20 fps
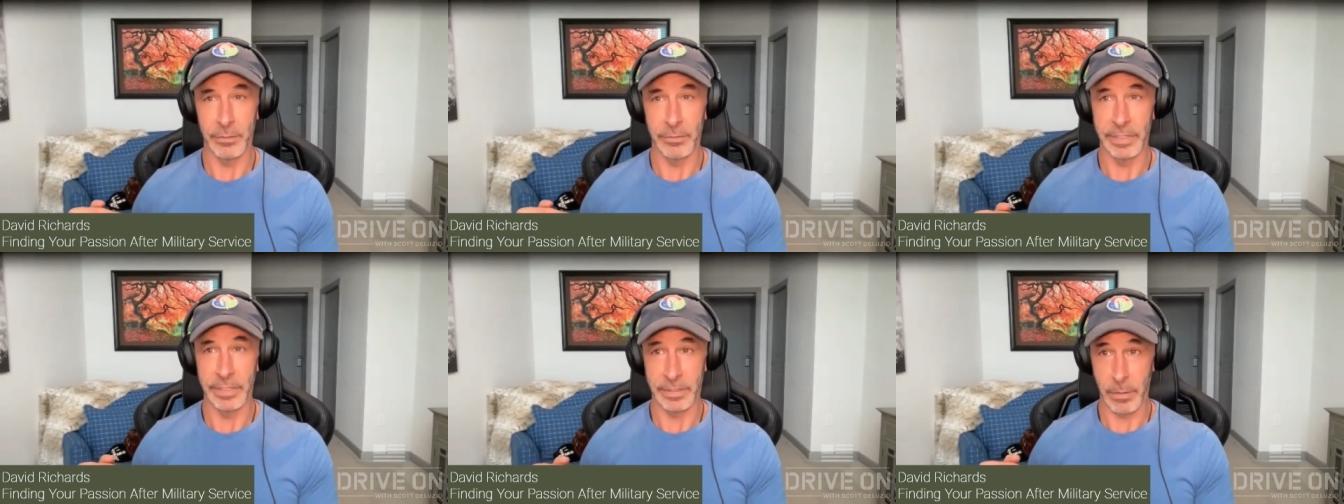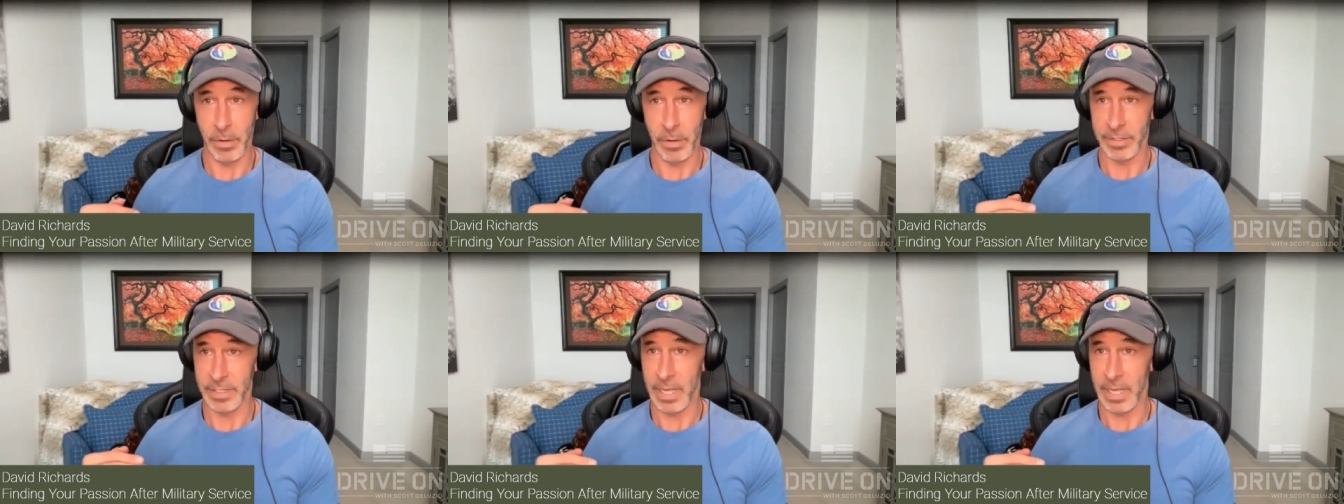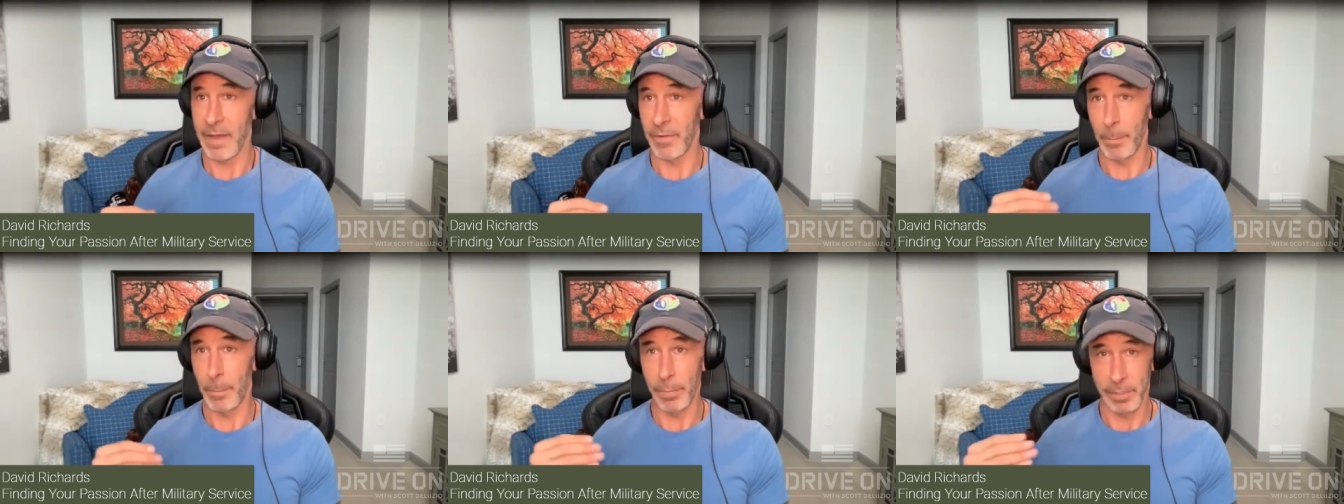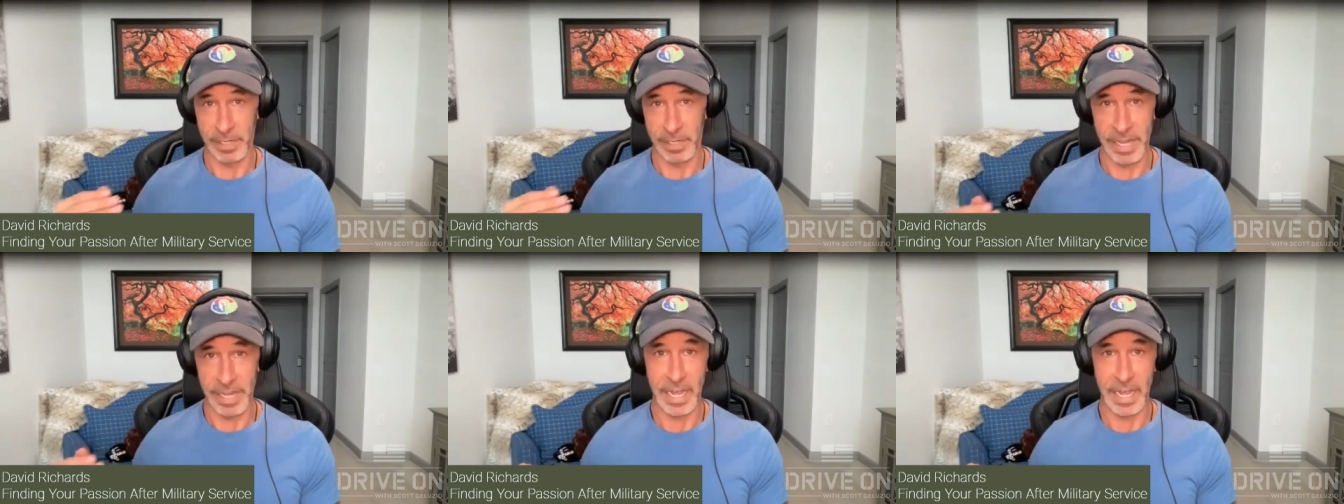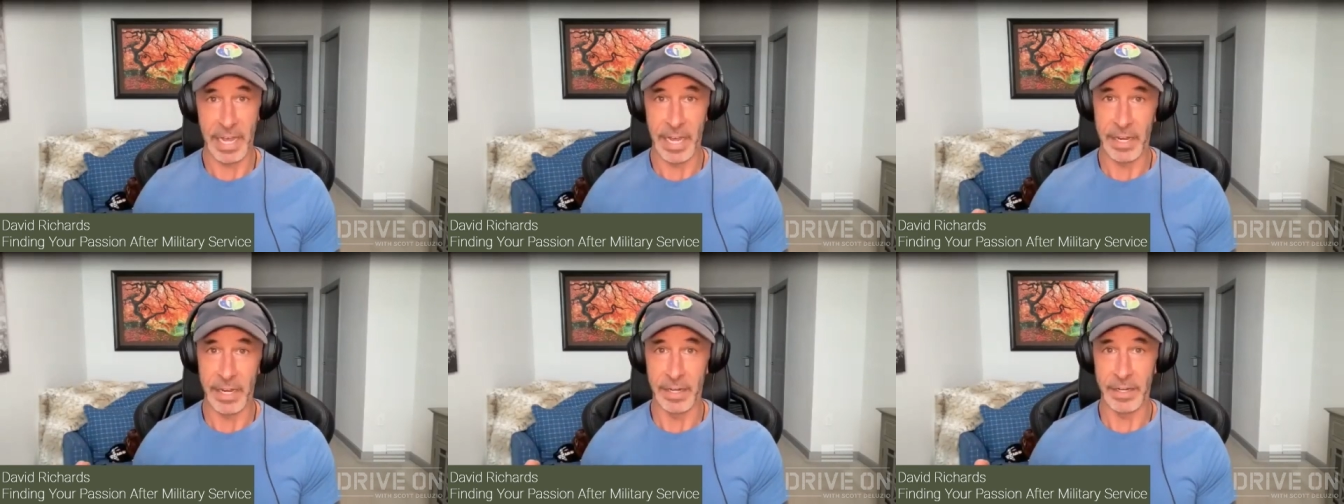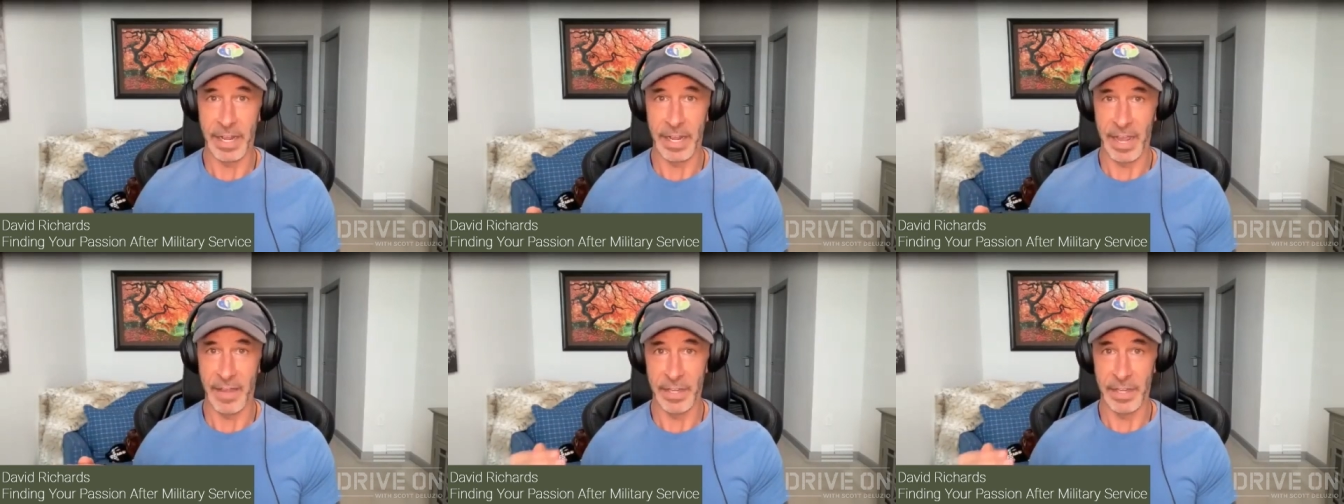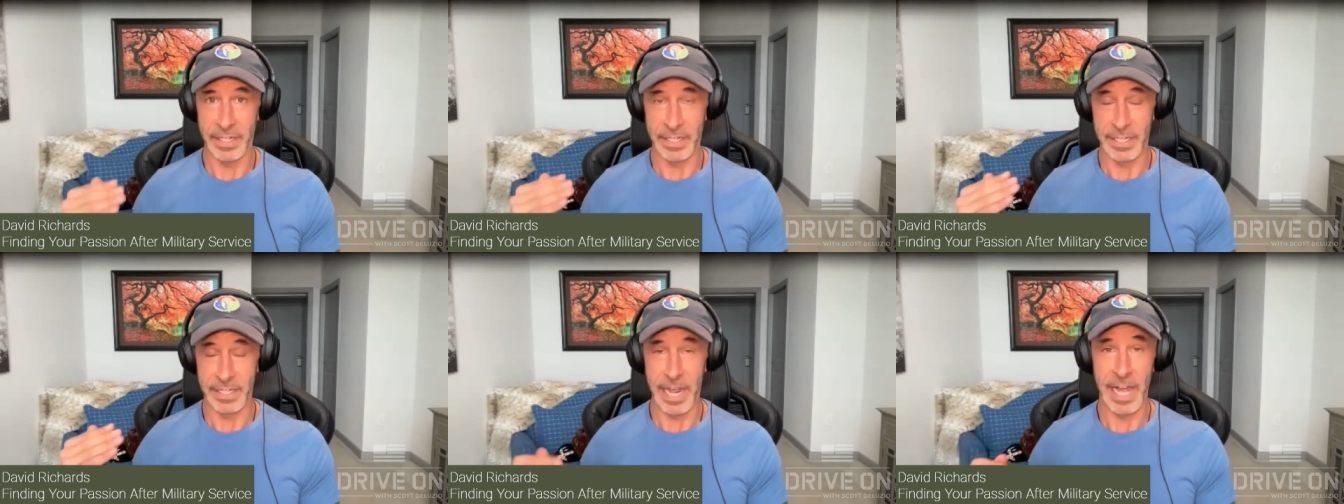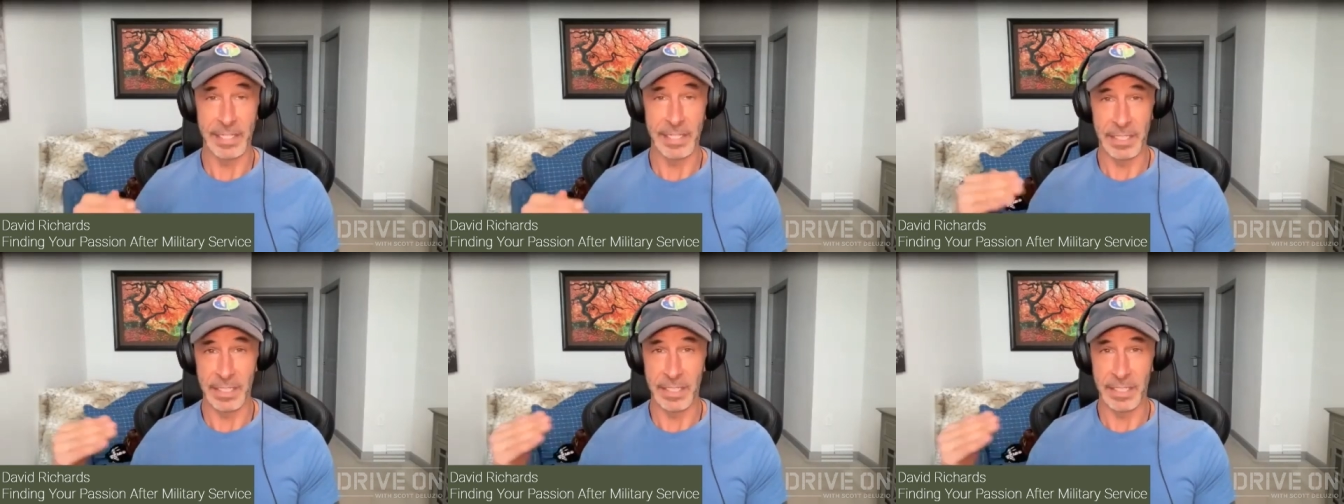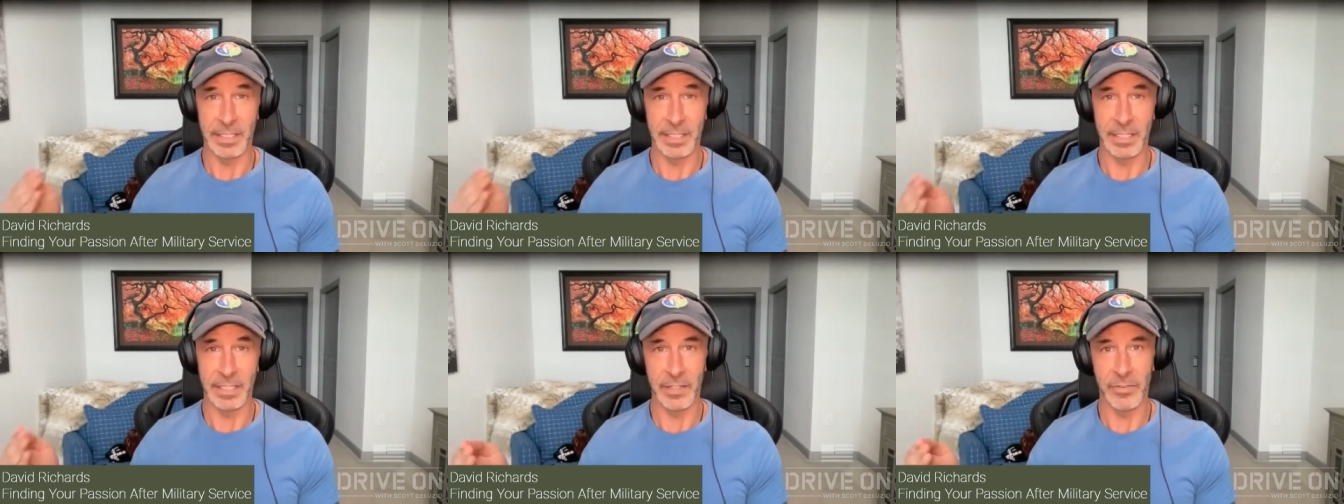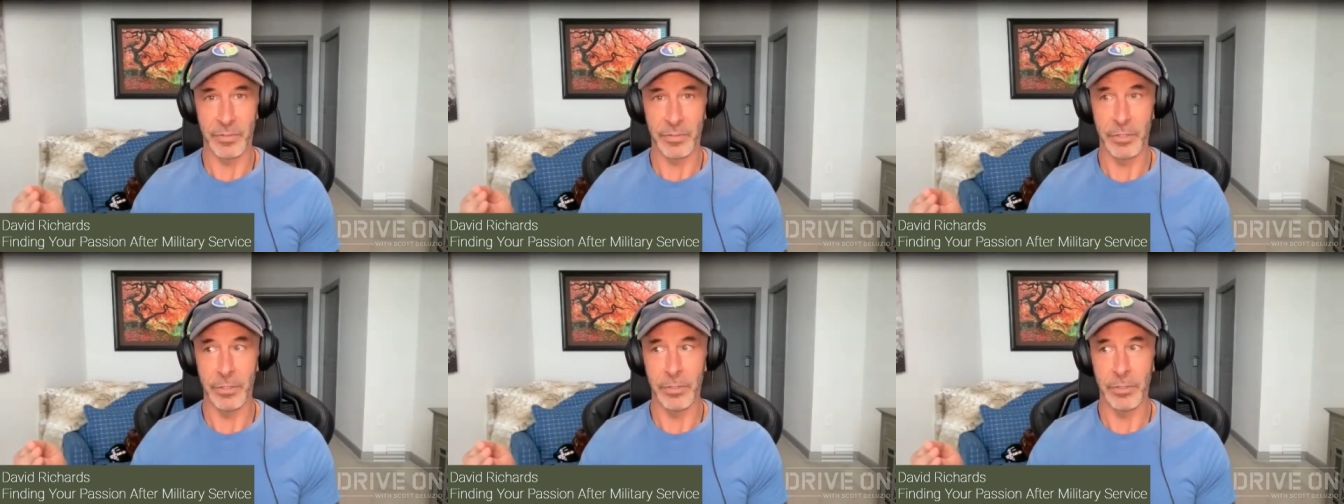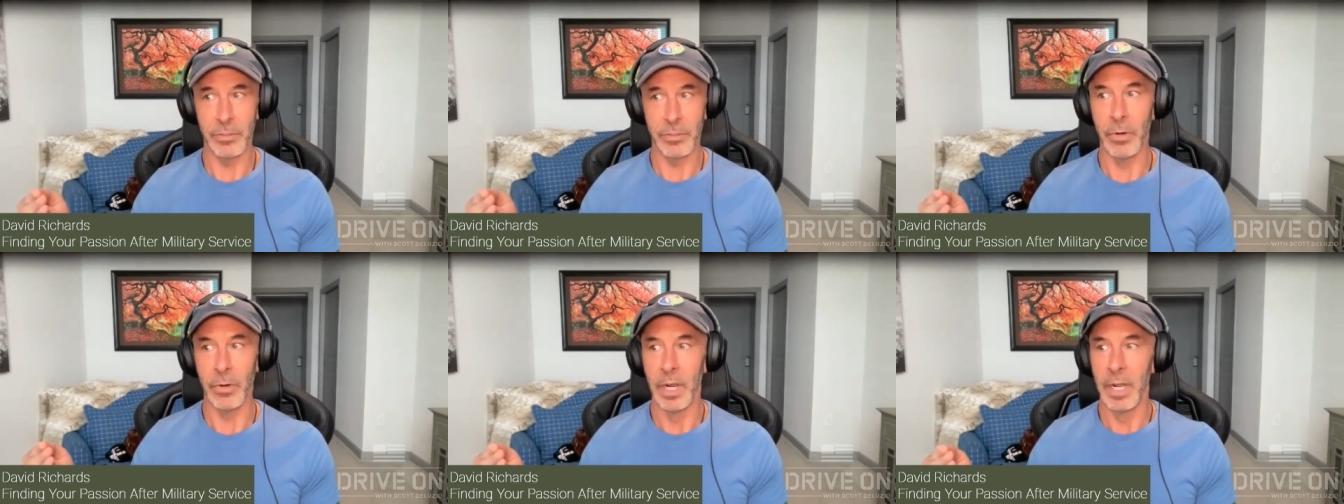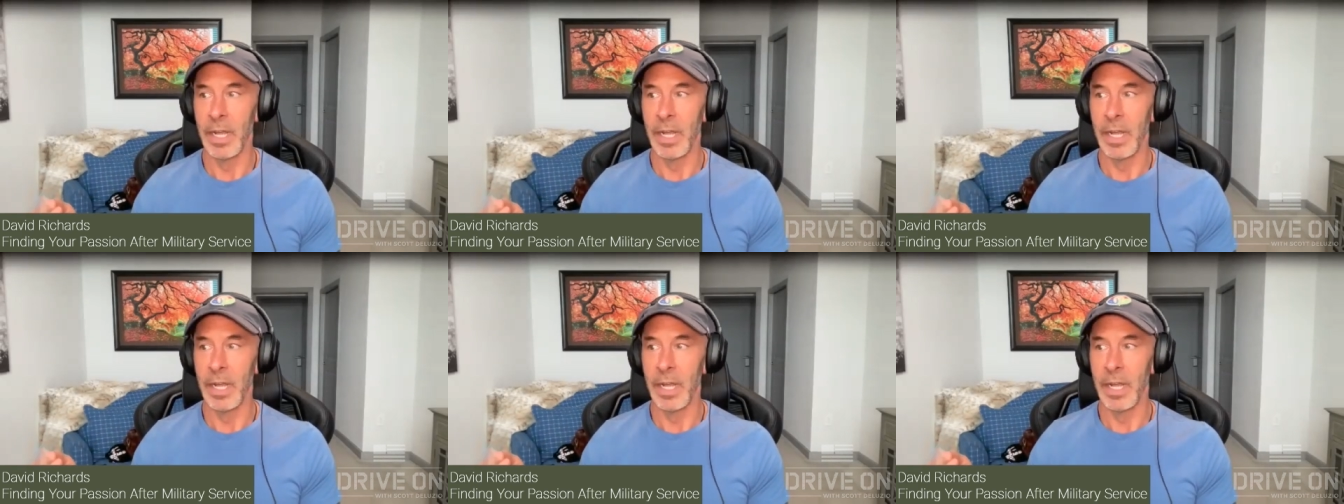as long as I have a plan and the tenacity to see it through